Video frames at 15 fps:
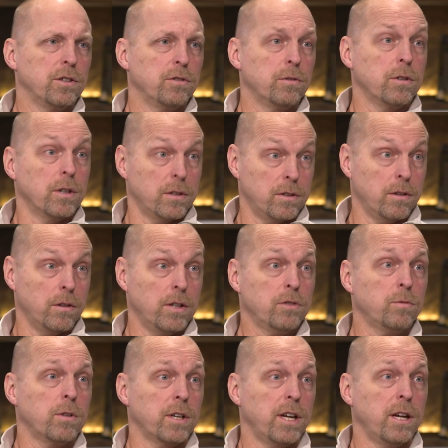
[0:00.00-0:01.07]
to it until this
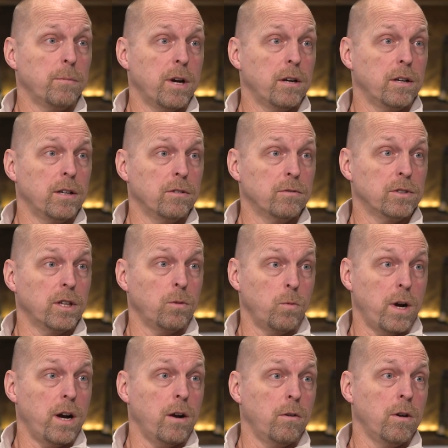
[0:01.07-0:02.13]
one came out, and it was like,
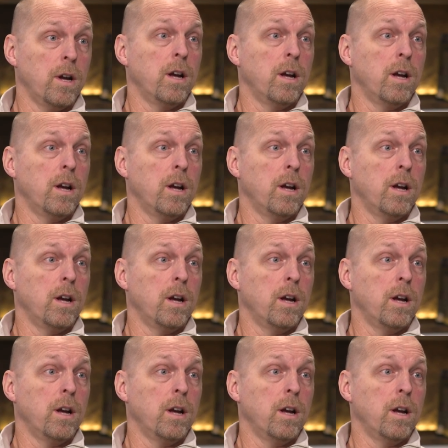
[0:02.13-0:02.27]
wow.